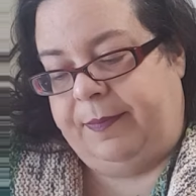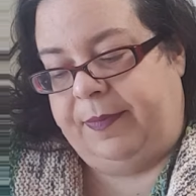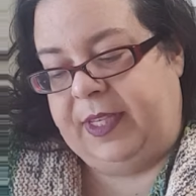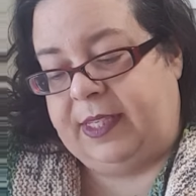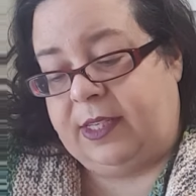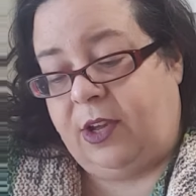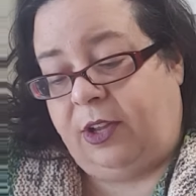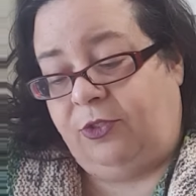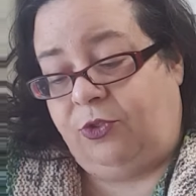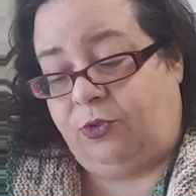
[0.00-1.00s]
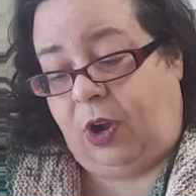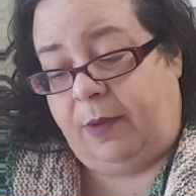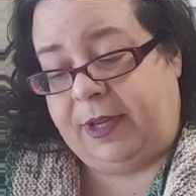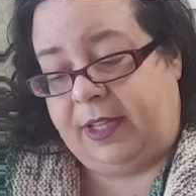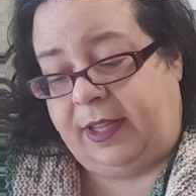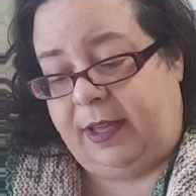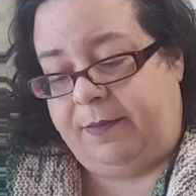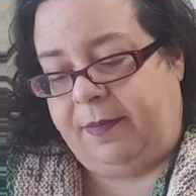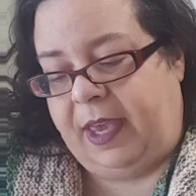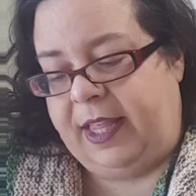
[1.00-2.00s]
This is called Drama Club,
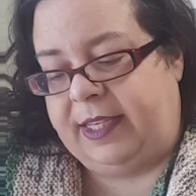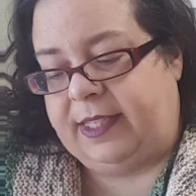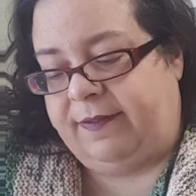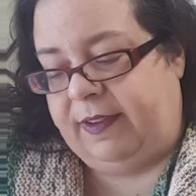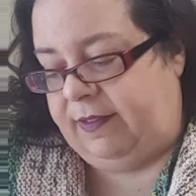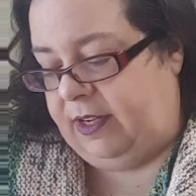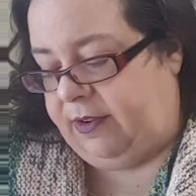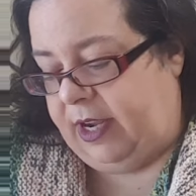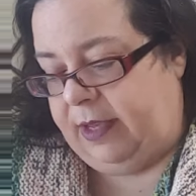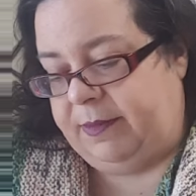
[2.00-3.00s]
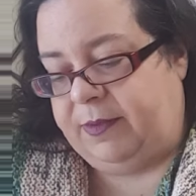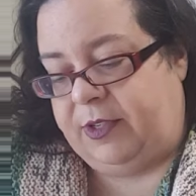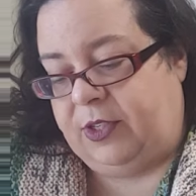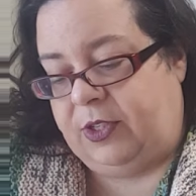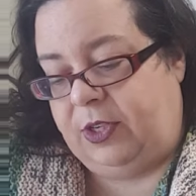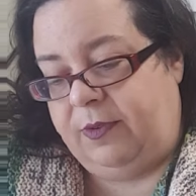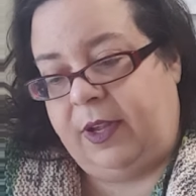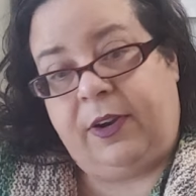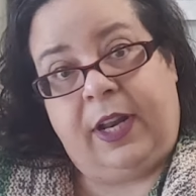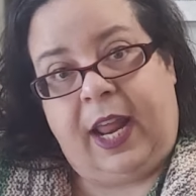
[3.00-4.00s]
and this is 50 grams, which is
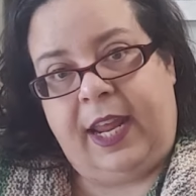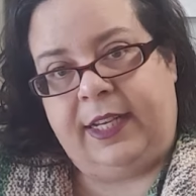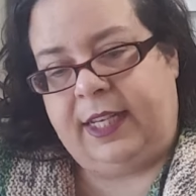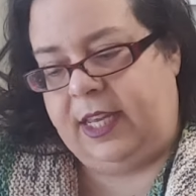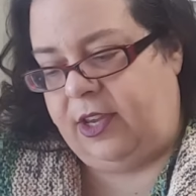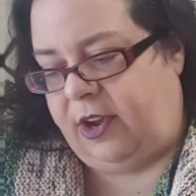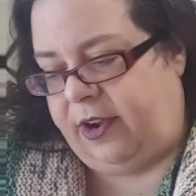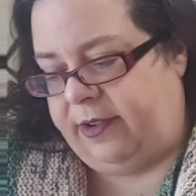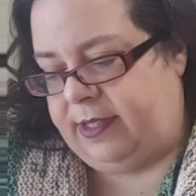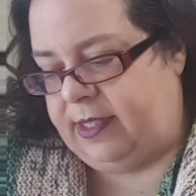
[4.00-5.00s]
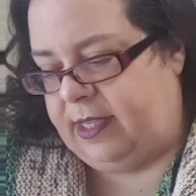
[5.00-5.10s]
218 yards.